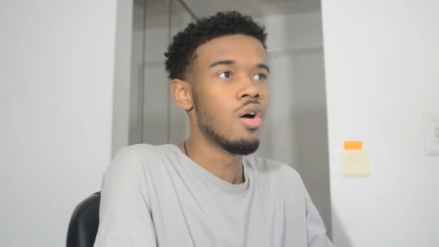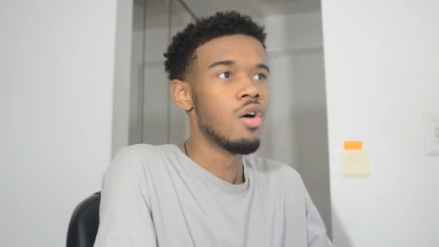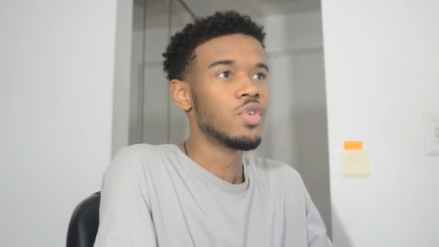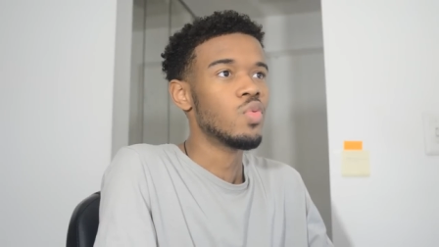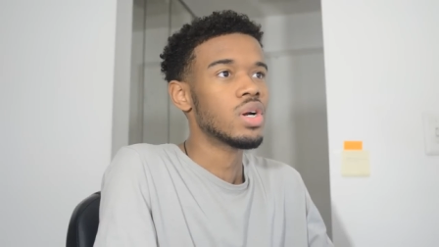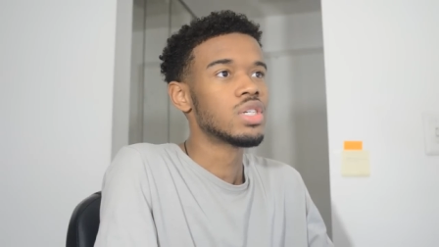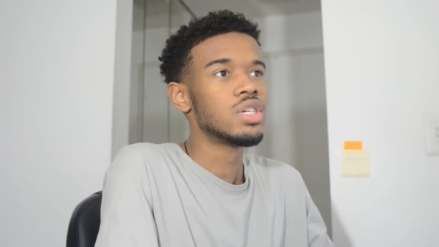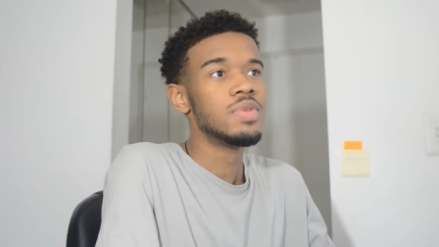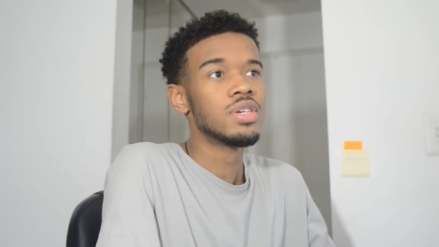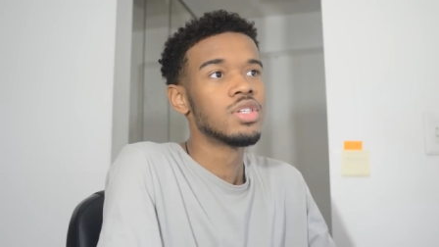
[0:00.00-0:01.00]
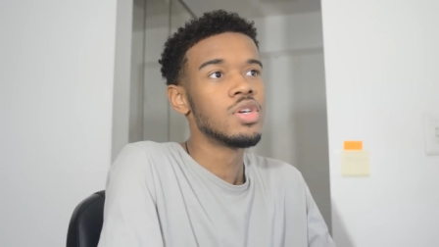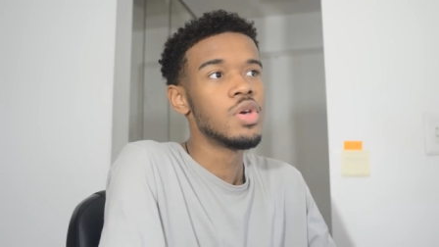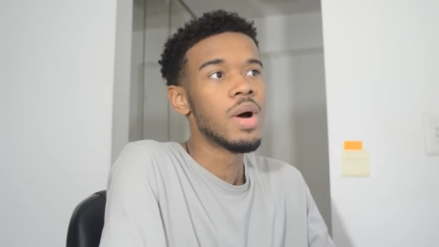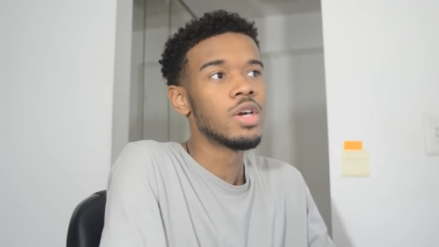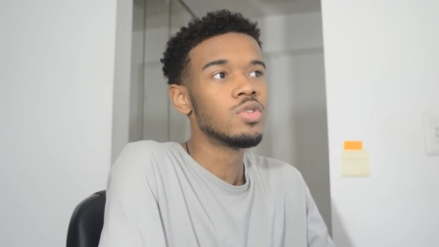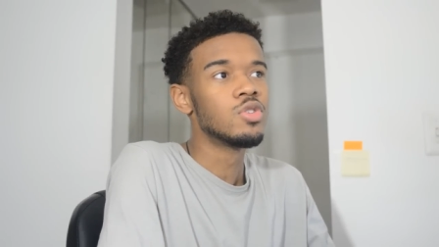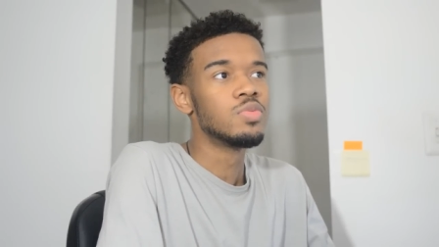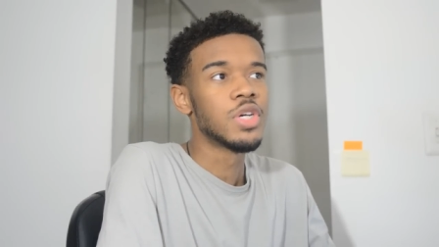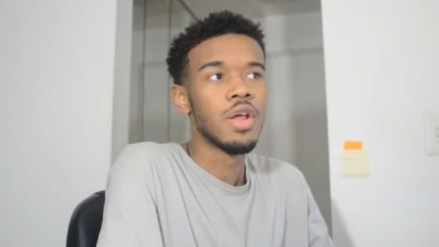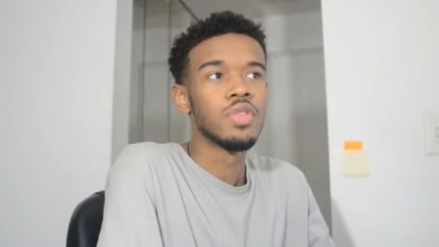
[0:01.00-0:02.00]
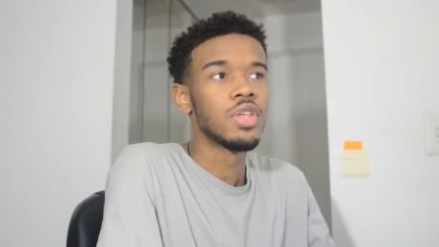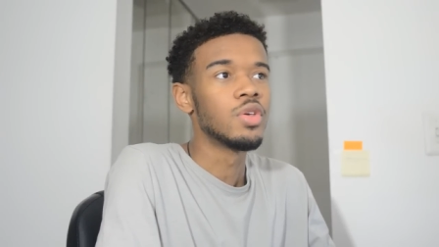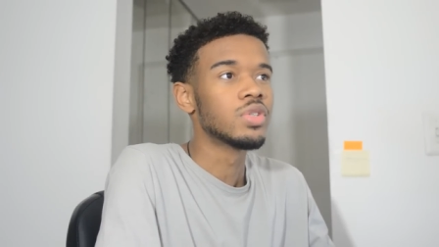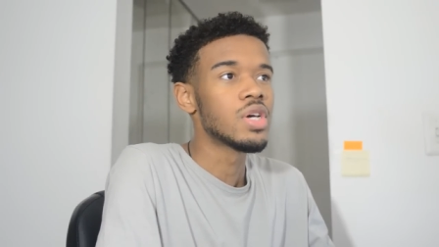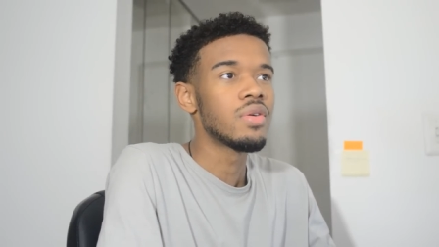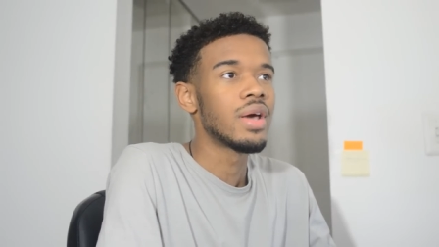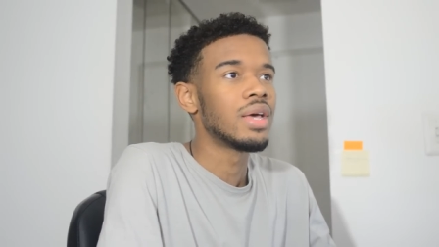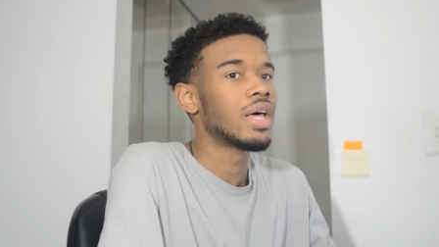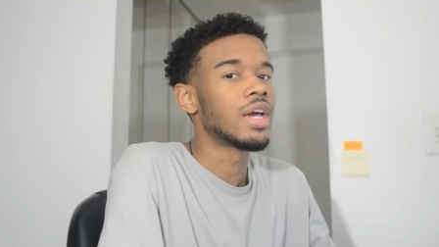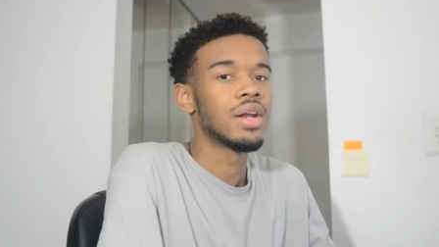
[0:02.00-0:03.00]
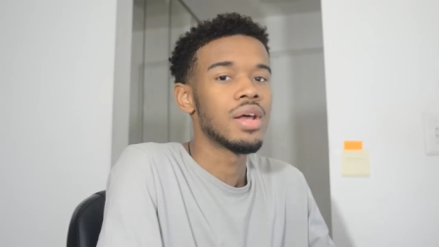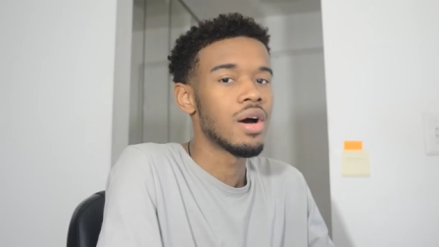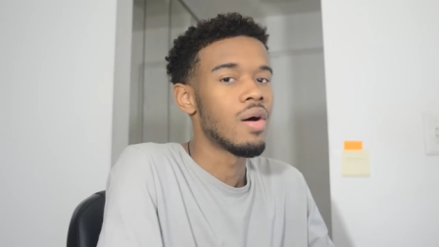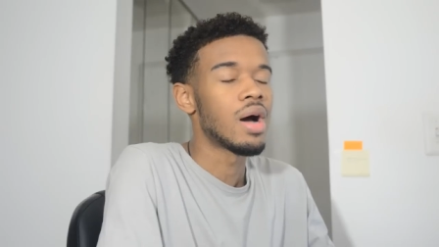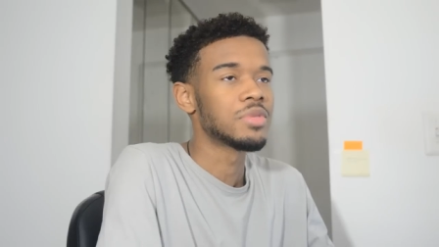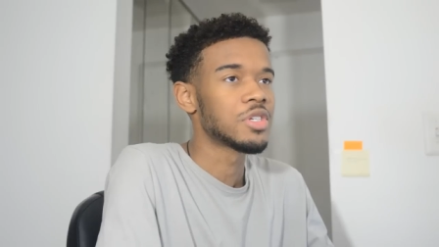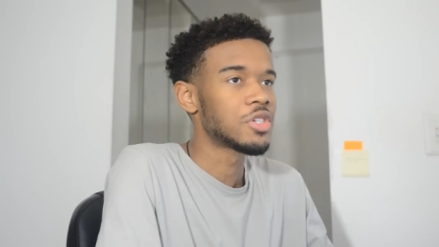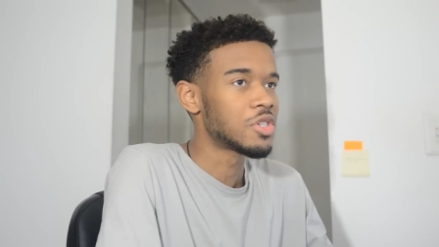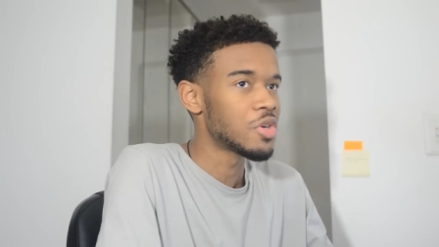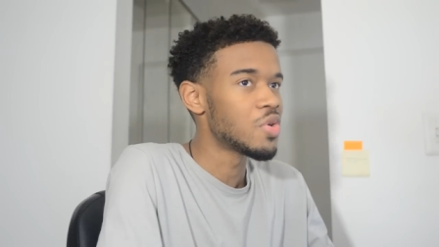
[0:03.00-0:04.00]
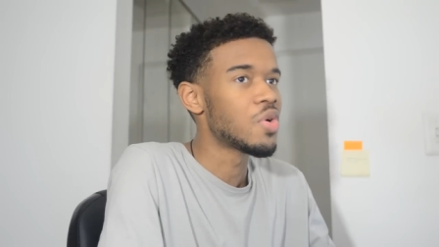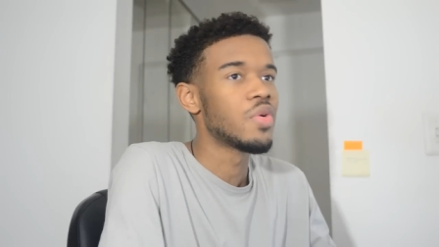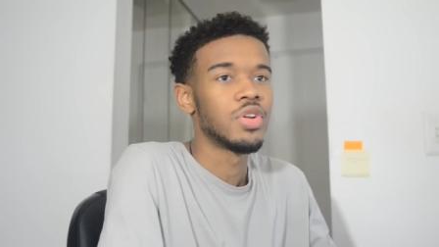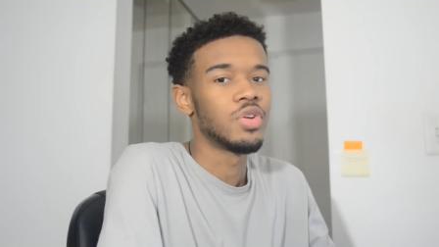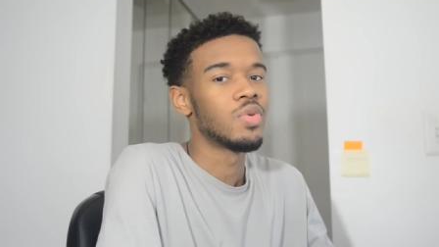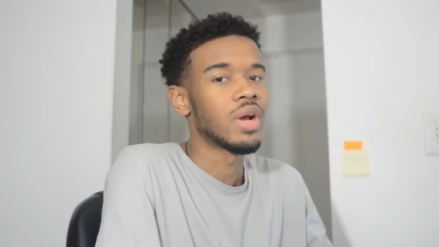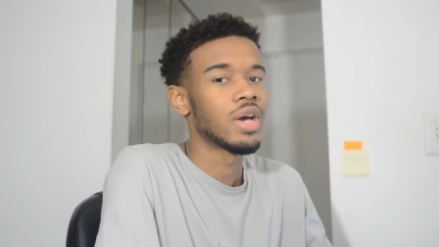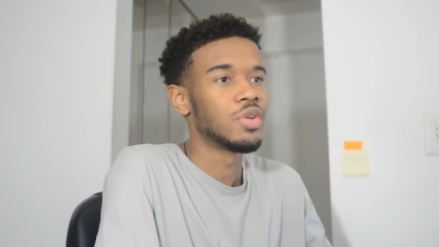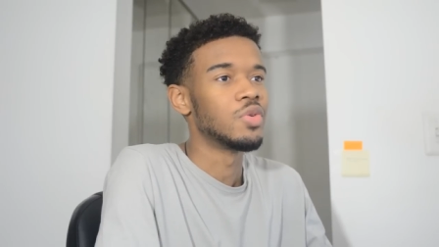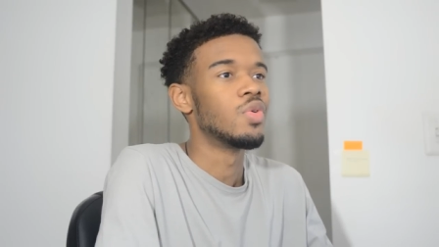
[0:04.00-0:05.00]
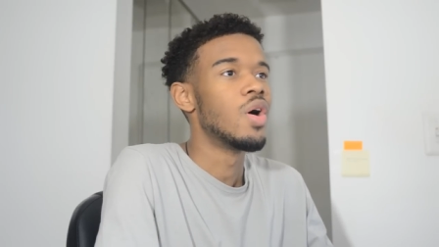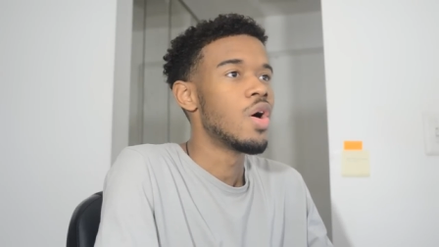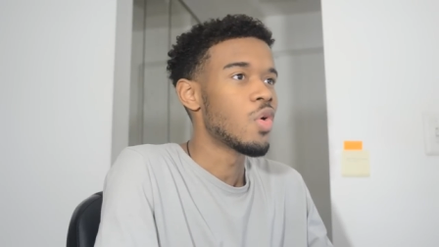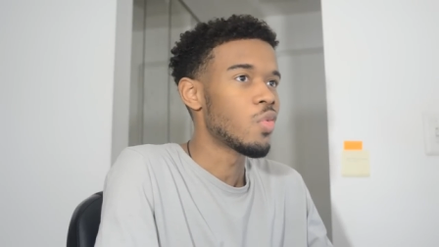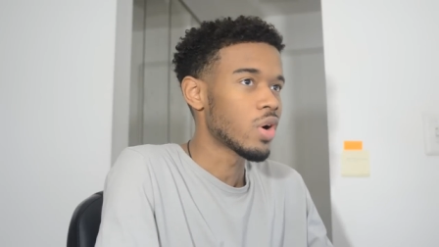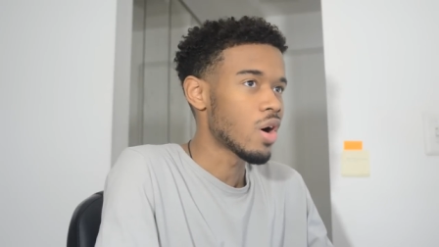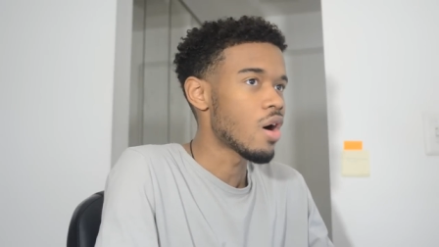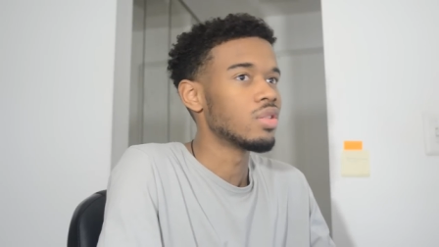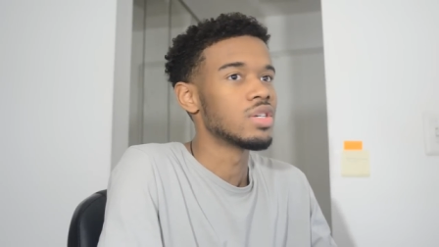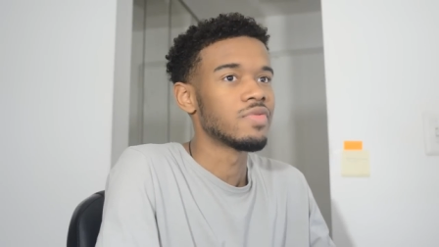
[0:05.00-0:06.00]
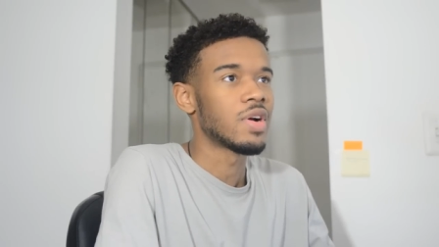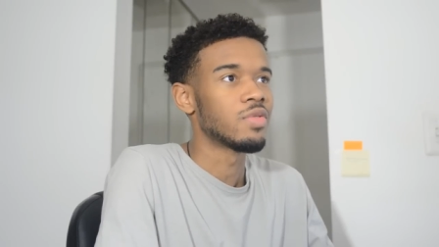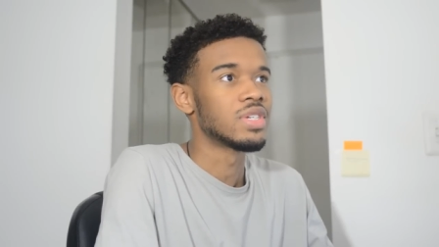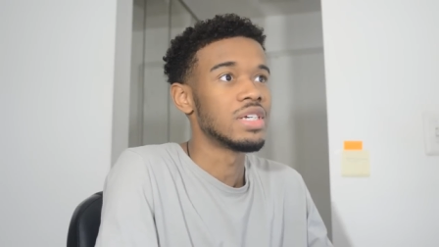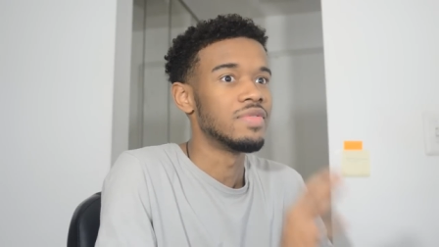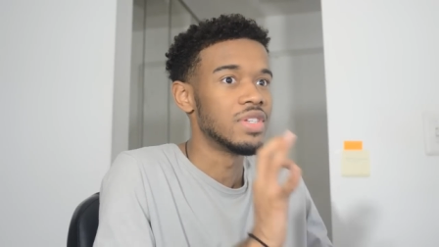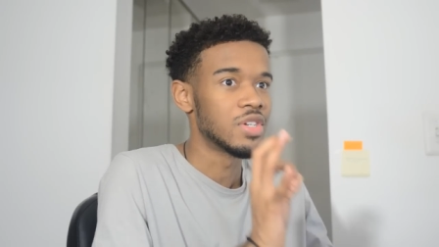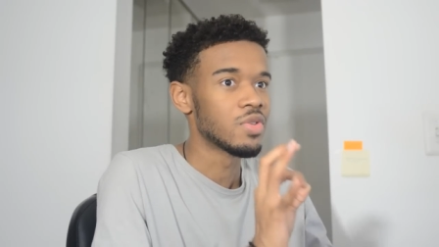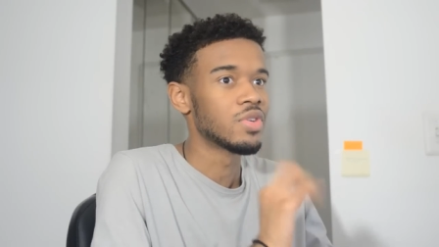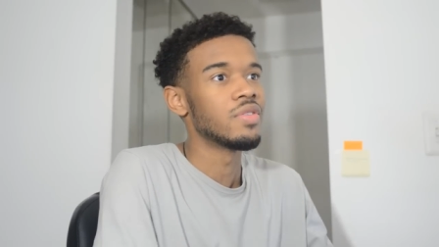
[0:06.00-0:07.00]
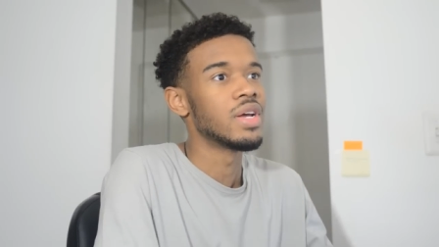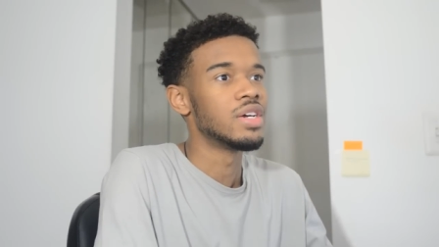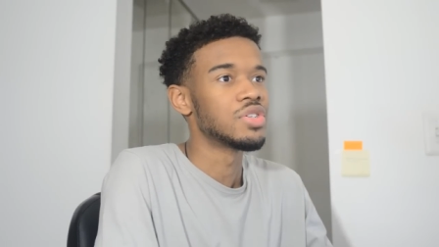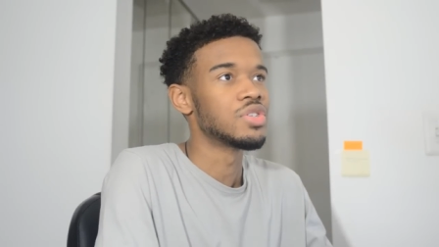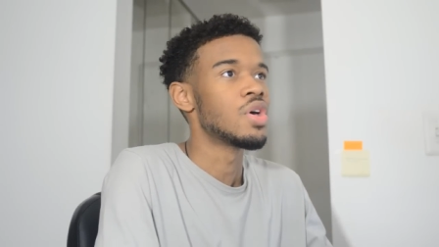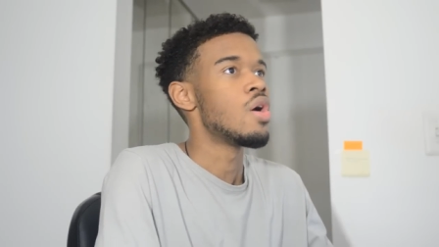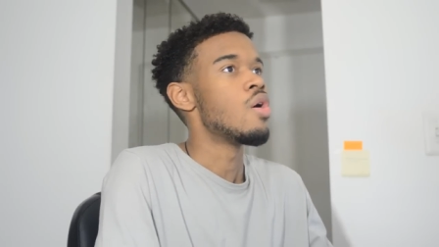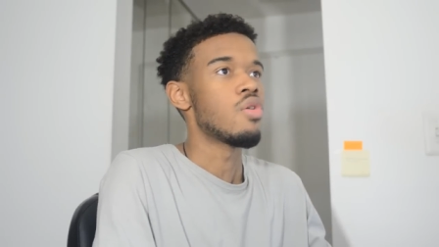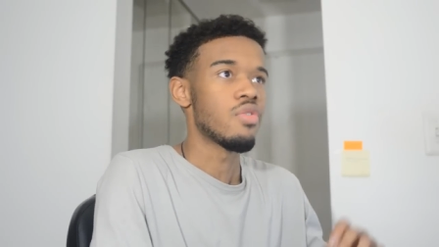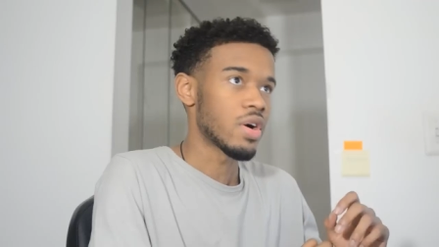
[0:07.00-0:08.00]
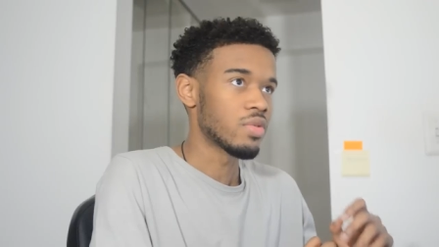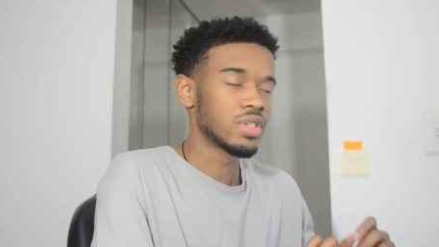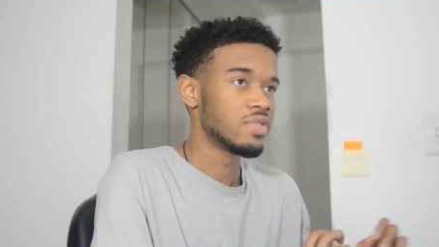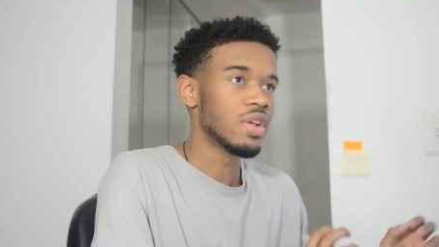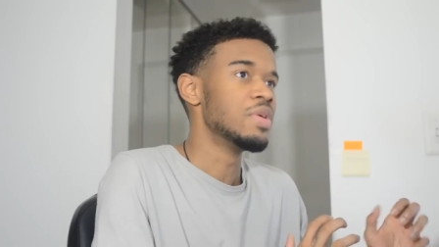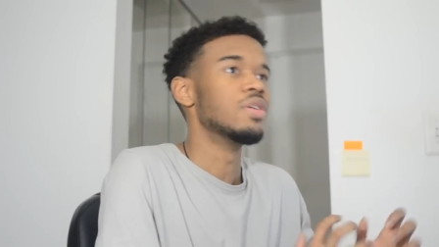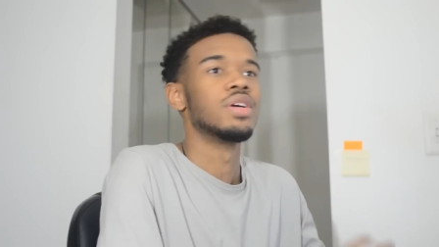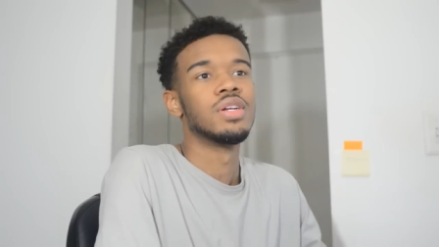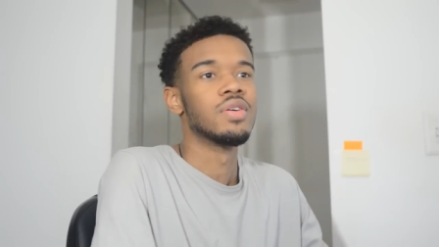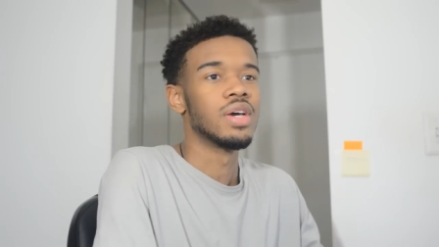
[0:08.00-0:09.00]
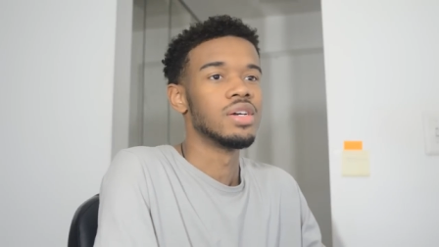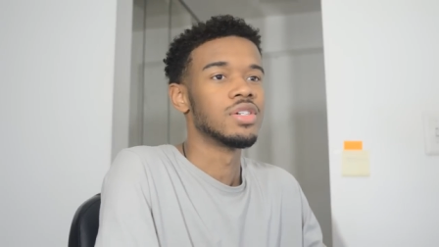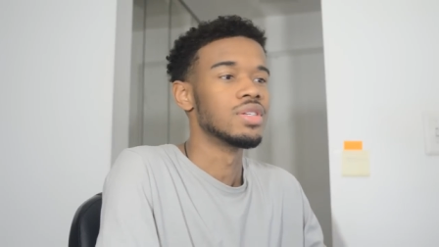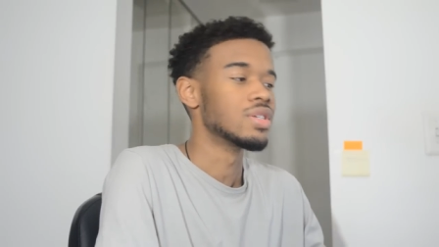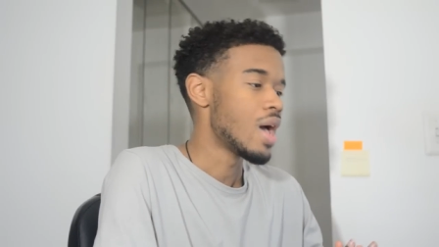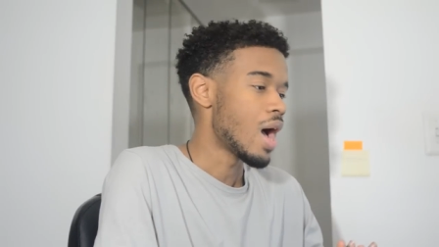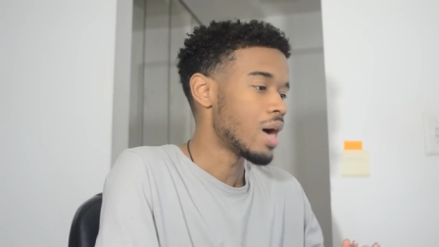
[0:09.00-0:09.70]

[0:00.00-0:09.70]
oh, if you want to see me continue my YouTube channel, then you'll donate. Like, no, I'm still going to do what I do, regardless if I received zero donations or if I received a million donations.